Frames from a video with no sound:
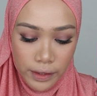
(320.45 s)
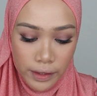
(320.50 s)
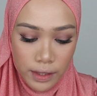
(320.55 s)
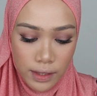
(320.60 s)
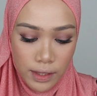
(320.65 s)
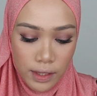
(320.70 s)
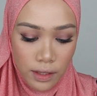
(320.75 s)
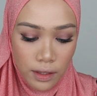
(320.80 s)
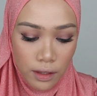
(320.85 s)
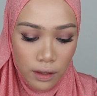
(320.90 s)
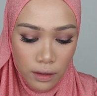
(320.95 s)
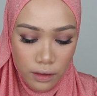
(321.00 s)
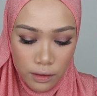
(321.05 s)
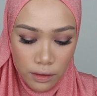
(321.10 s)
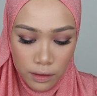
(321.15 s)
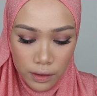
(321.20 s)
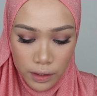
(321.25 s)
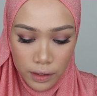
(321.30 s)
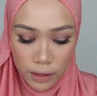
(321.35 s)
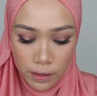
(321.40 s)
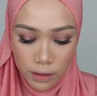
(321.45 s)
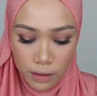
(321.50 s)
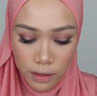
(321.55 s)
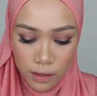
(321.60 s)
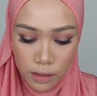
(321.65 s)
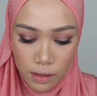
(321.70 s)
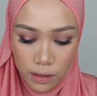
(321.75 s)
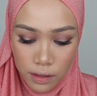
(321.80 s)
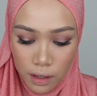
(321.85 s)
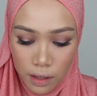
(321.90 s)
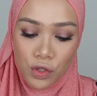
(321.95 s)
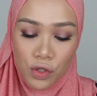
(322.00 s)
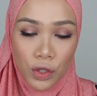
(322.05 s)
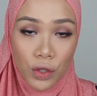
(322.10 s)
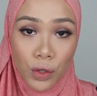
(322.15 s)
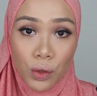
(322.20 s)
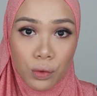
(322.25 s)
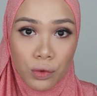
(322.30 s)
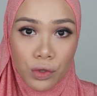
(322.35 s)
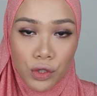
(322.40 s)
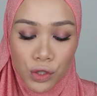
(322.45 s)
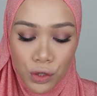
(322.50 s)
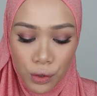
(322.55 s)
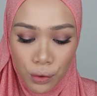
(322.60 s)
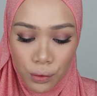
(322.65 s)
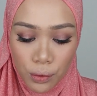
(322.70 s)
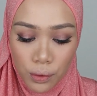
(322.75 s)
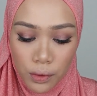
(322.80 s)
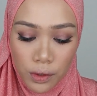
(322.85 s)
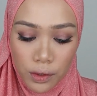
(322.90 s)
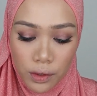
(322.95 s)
the next color is 02.